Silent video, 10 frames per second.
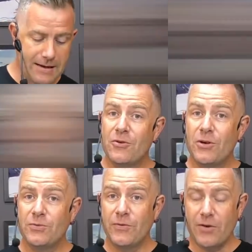Then of
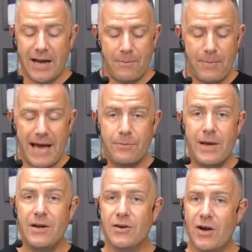course we've got our
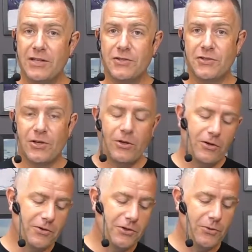backbeat nice and solid
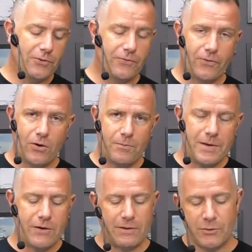on 2 and 4,
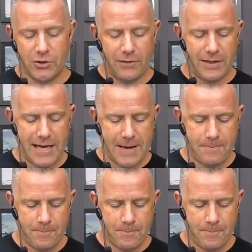big rim shot there.